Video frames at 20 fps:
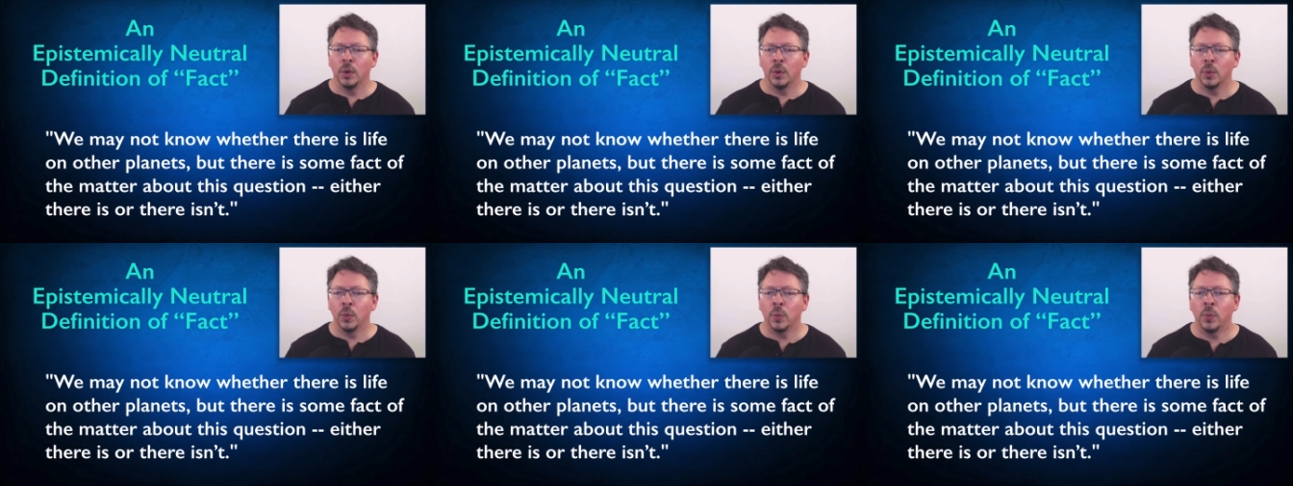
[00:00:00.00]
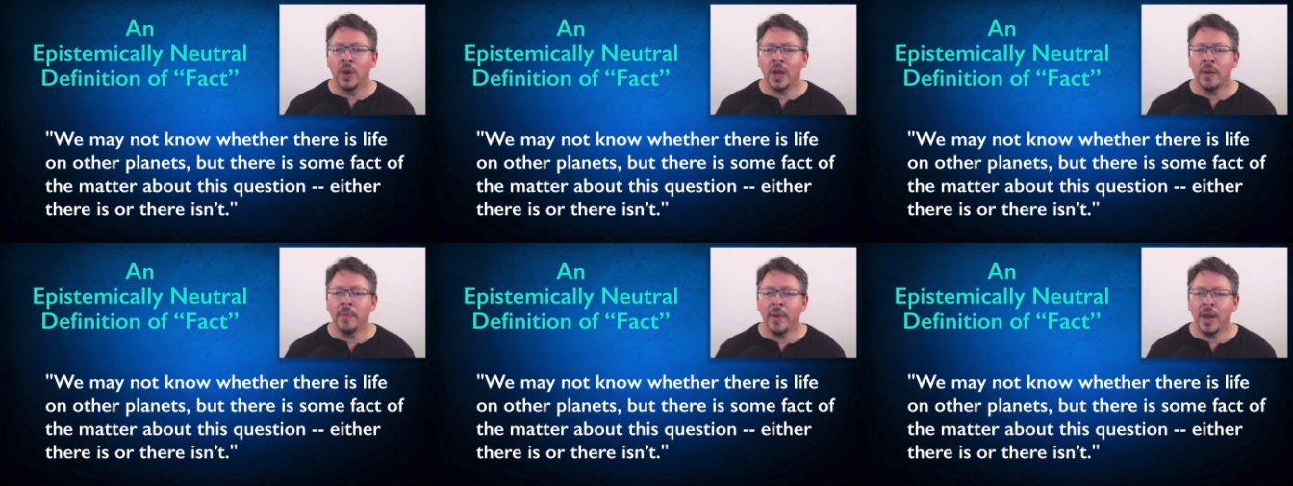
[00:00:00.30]

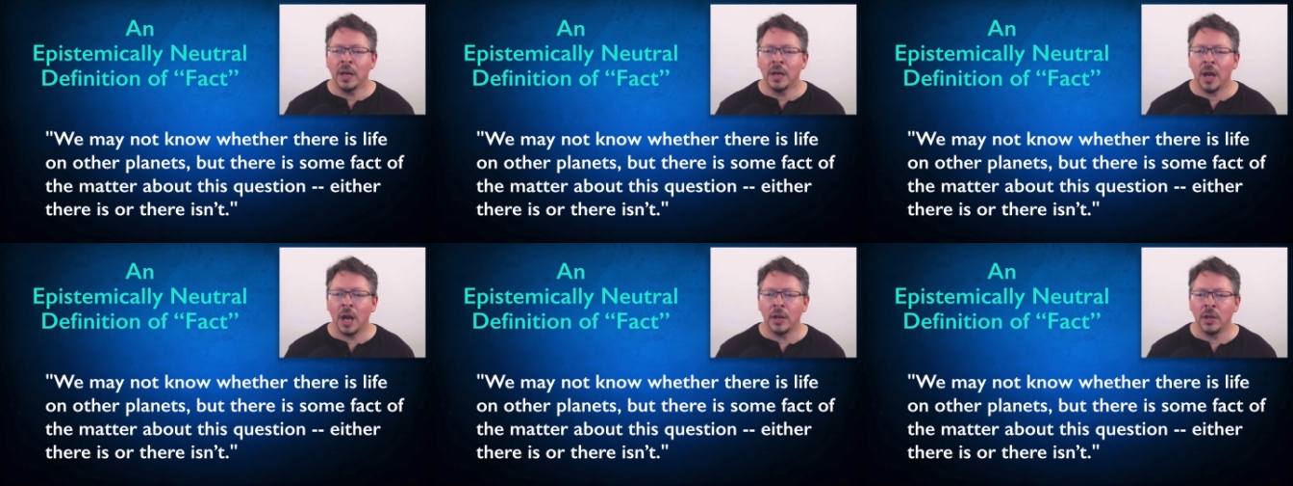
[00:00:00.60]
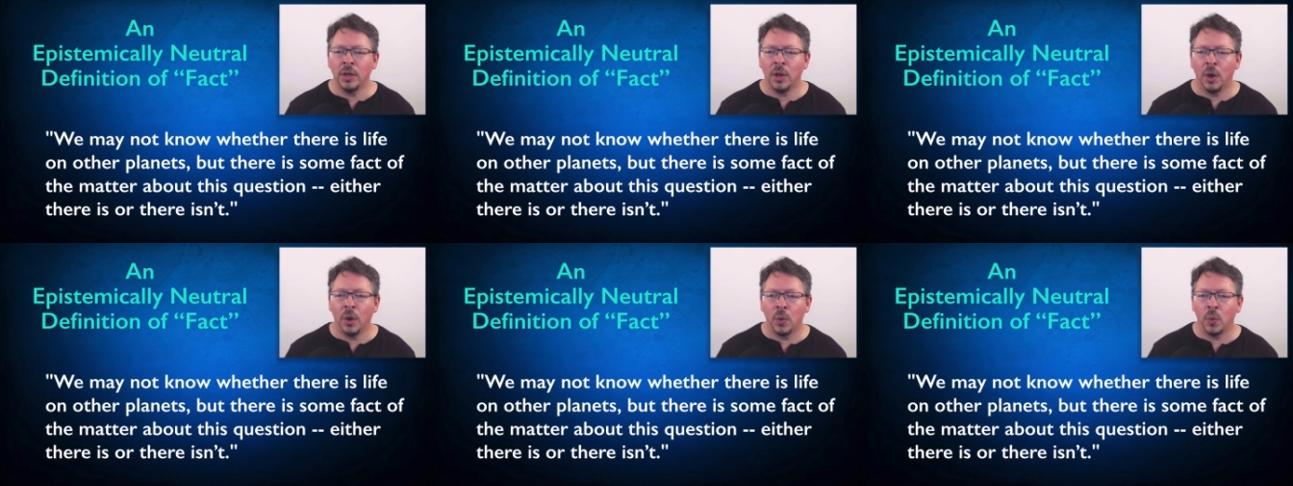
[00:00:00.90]
We may not
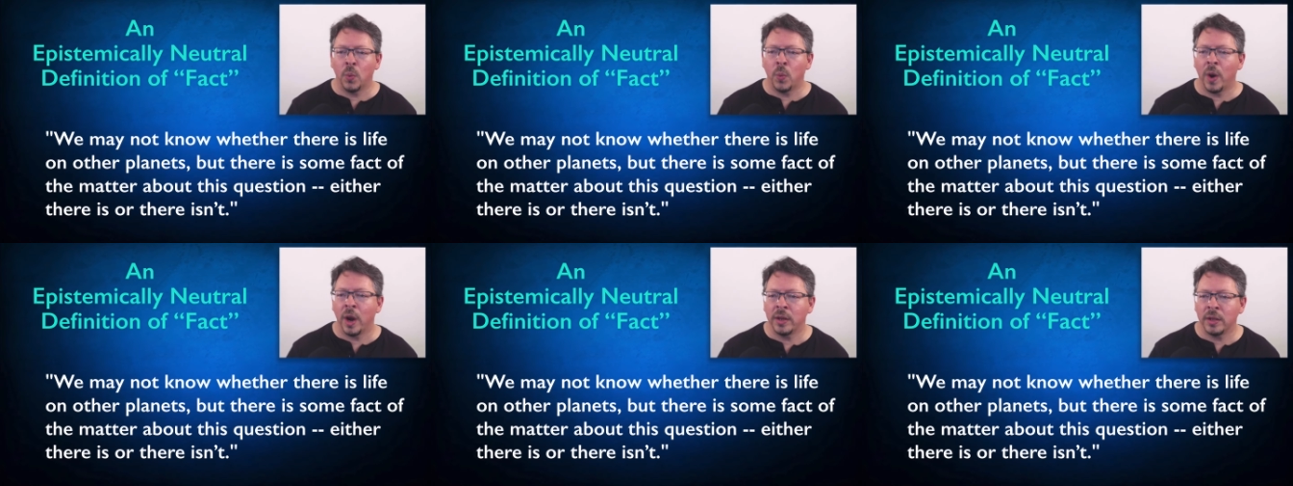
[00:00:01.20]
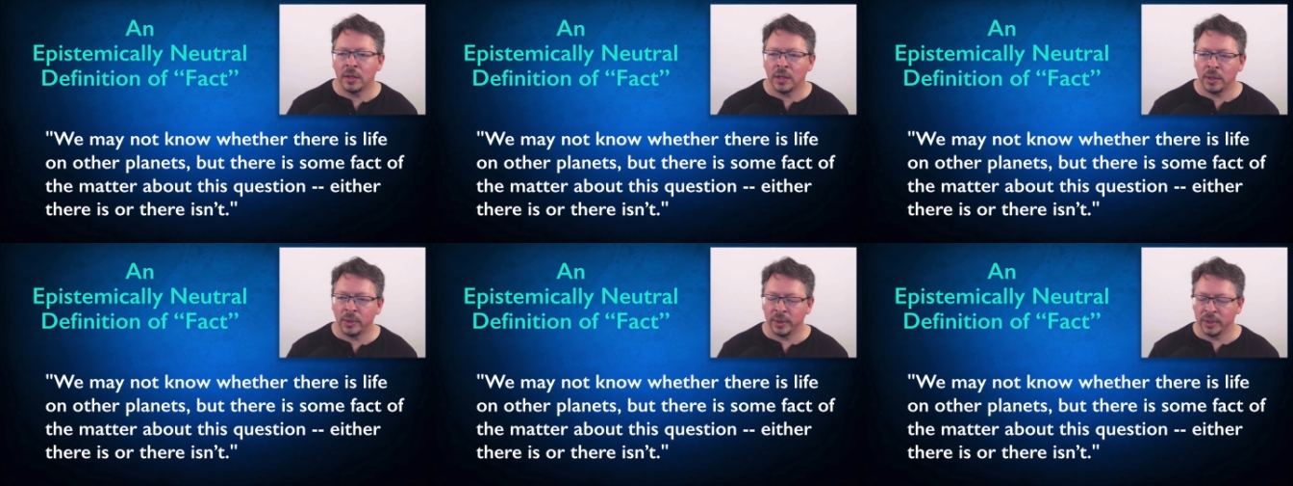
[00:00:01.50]
know
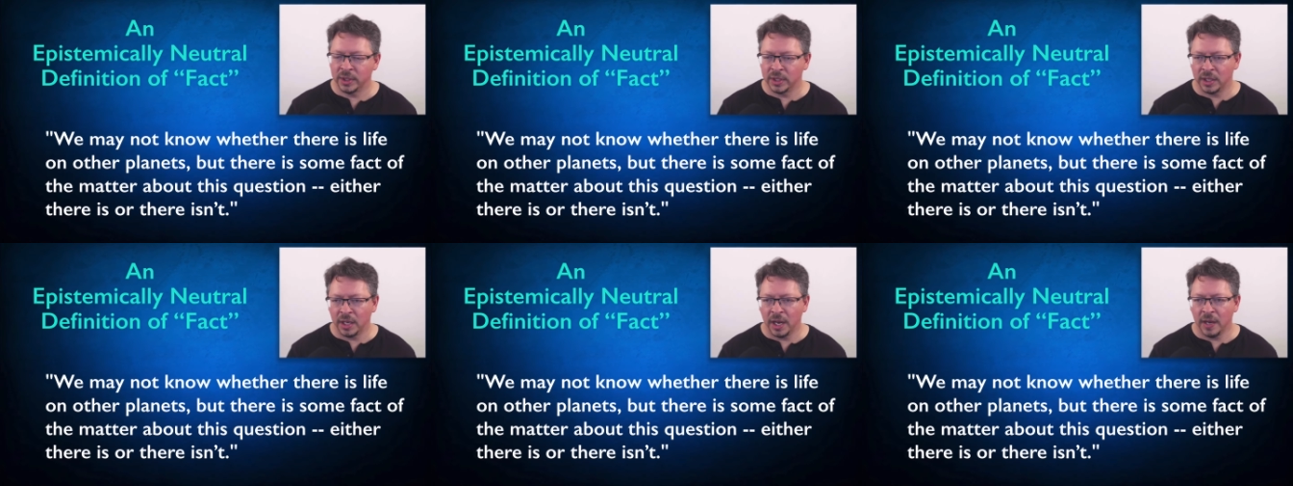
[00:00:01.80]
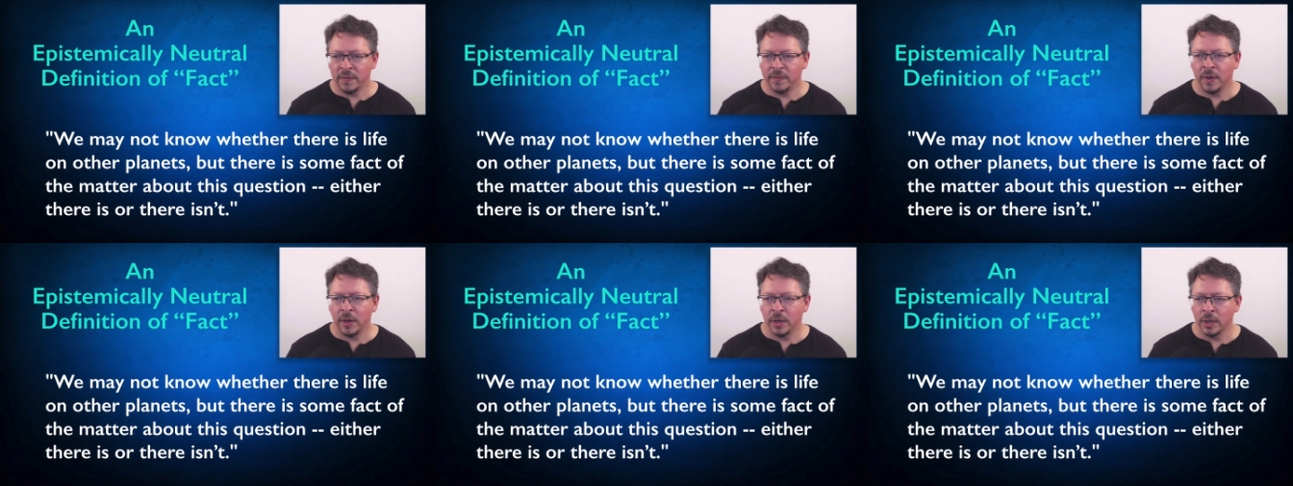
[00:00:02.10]
whether there is
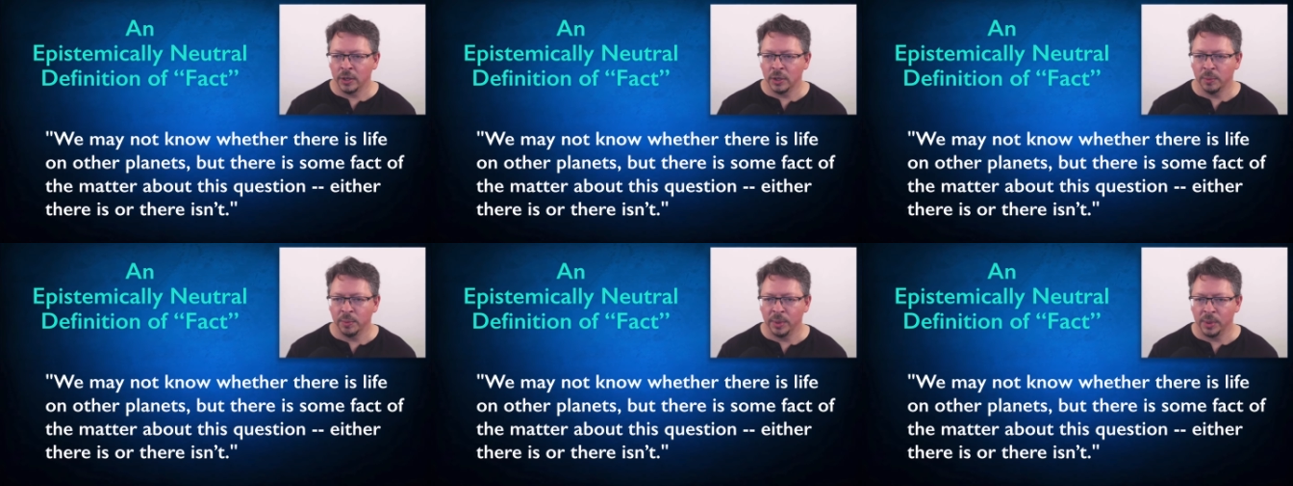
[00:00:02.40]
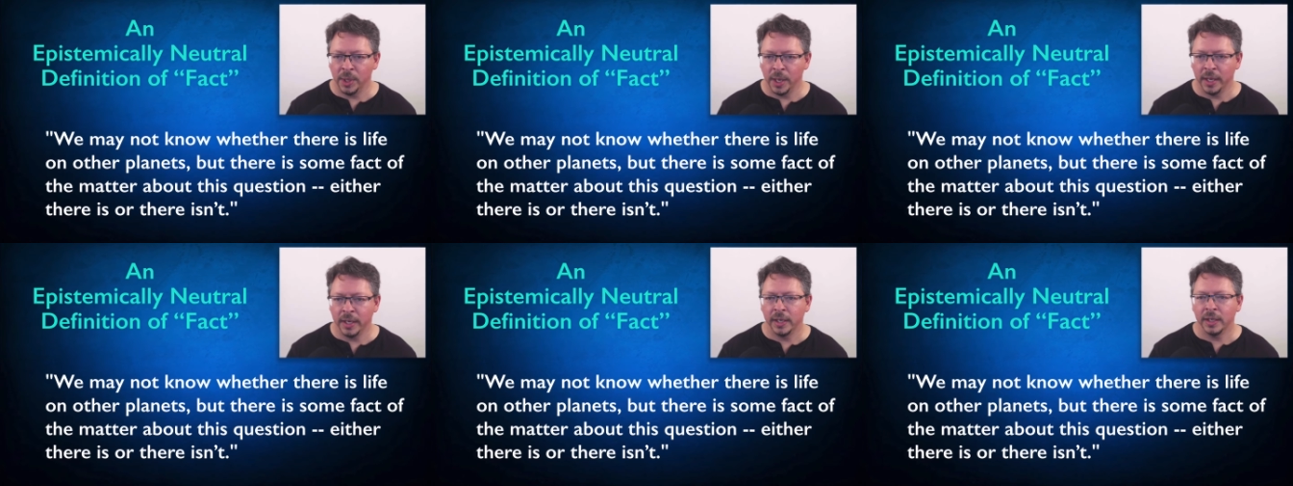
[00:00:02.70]
life on other
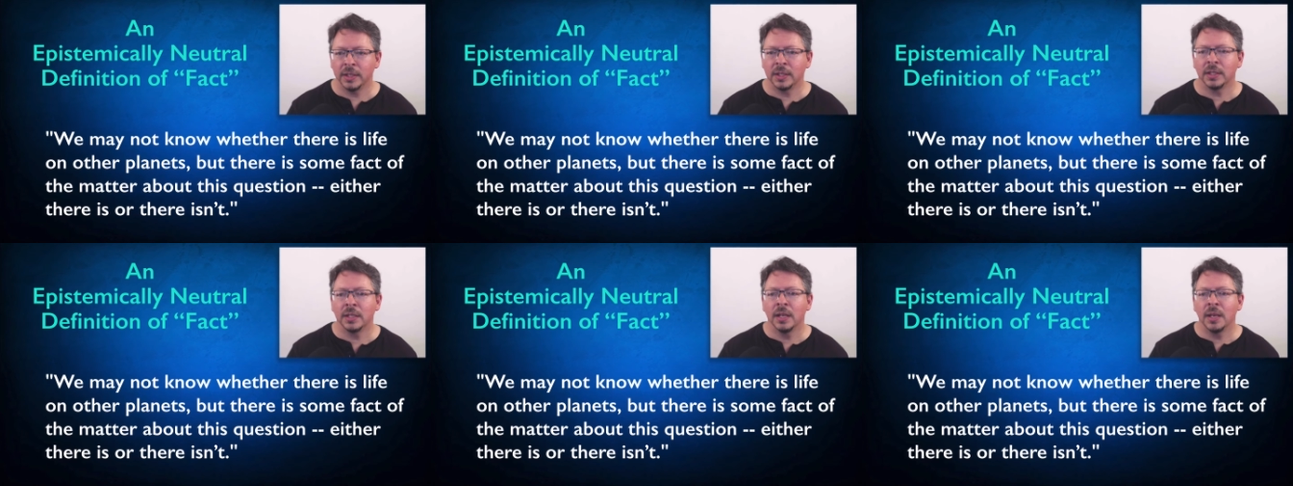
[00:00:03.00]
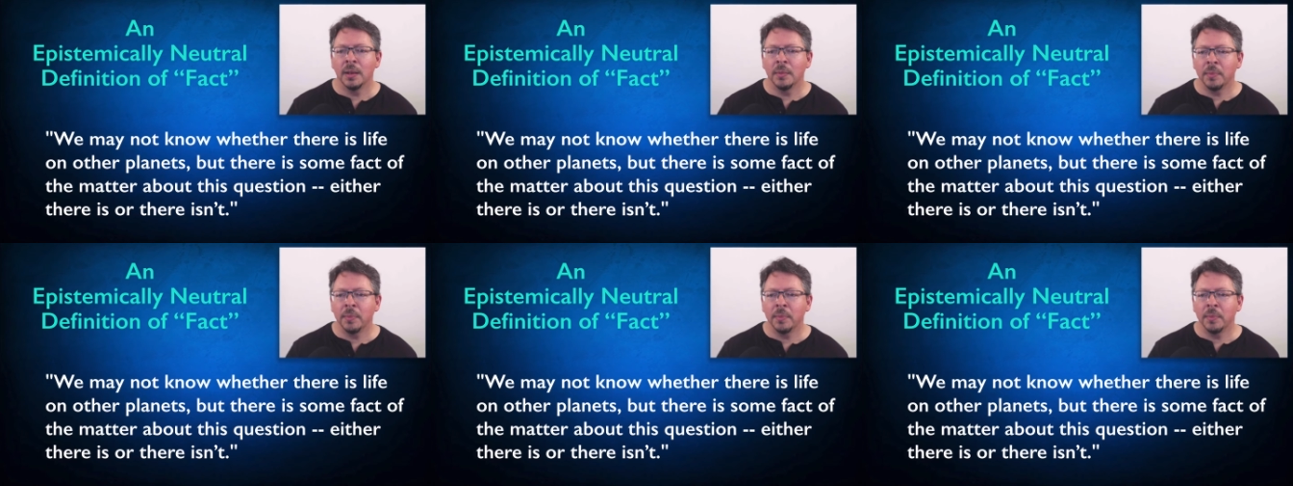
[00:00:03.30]
planets,